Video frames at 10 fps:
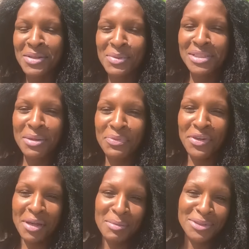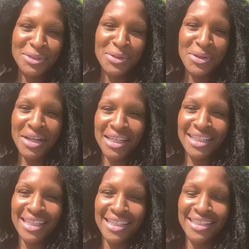What's up, fam? It's your girl Ike
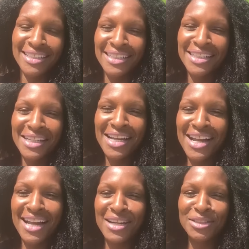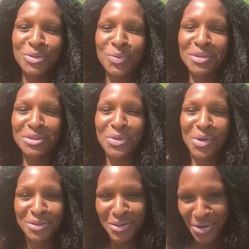here. All right, I just wanted to
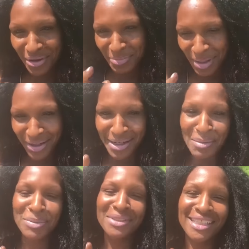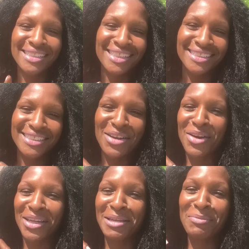talk to y'all about a couple things because
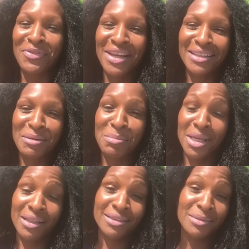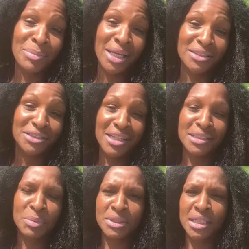y'all keep failing to manage your
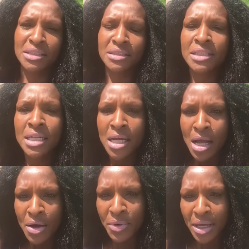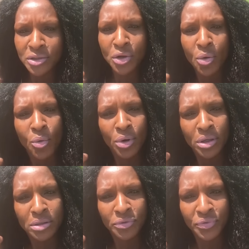expectations. Okay, so
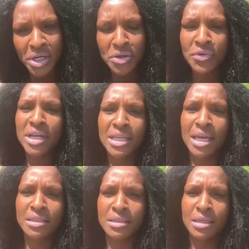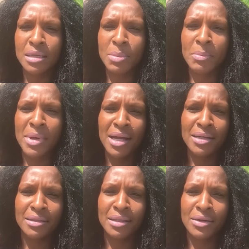the Freddie Gray case, keep in
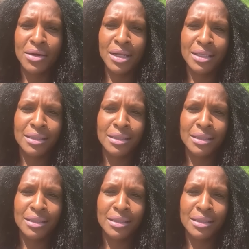mind that there are,